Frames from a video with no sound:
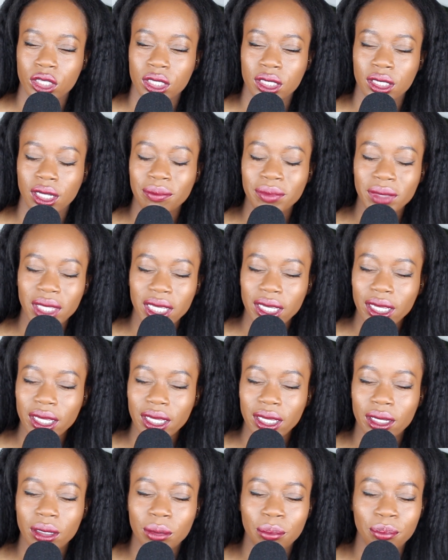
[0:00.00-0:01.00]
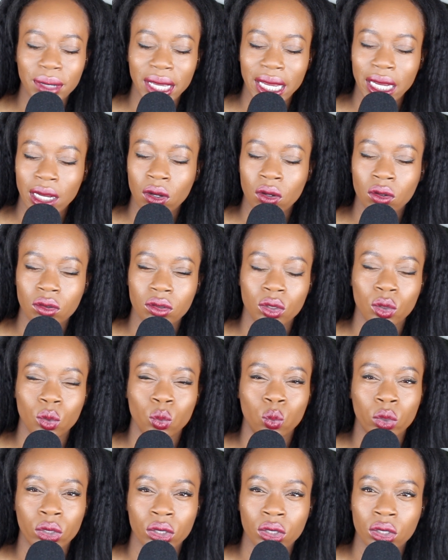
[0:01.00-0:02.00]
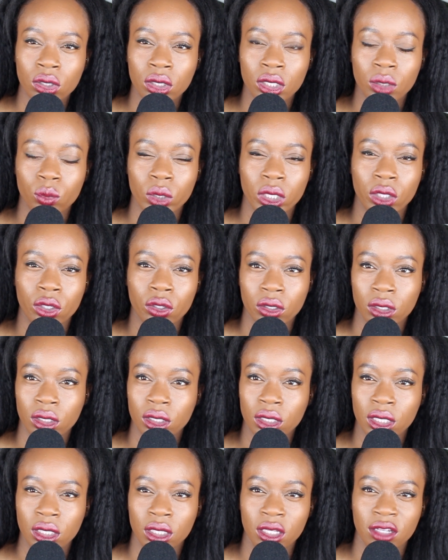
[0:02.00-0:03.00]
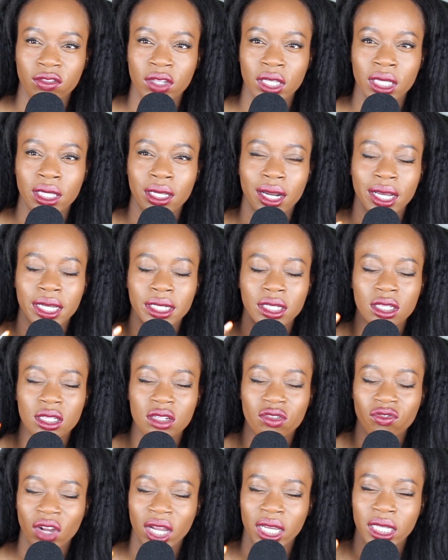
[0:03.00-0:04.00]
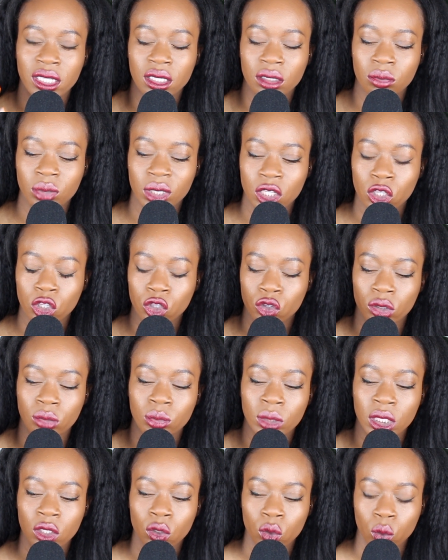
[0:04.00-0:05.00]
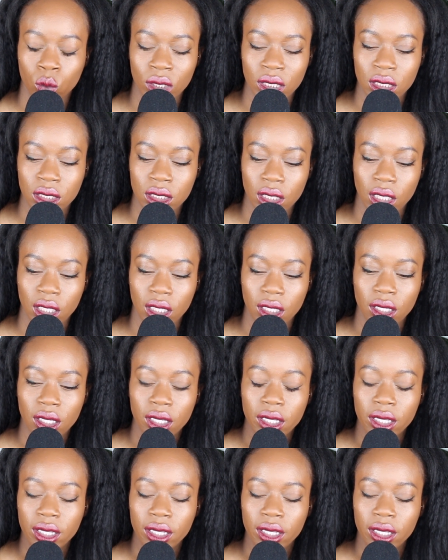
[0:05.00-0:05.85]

something about the world that we currently live in that I just find to be extremely noisy.